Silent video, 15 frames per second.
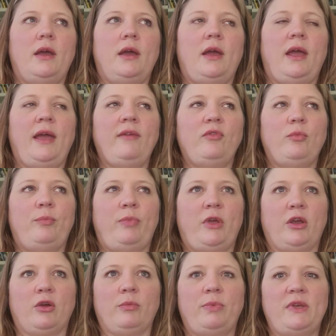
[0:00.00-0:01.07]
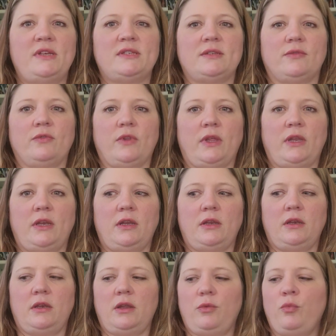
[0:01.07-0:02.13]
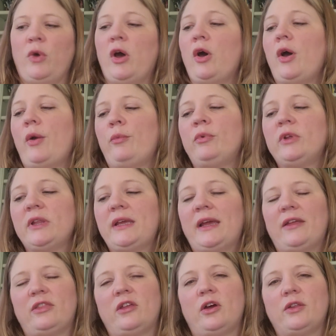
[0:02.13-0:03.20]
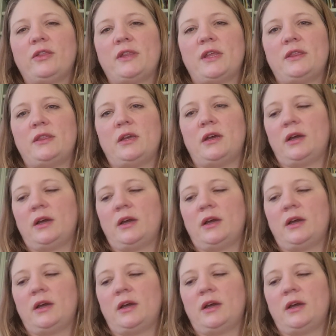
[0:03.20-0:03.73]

have a bigger piece of linen. Well, really, I thought that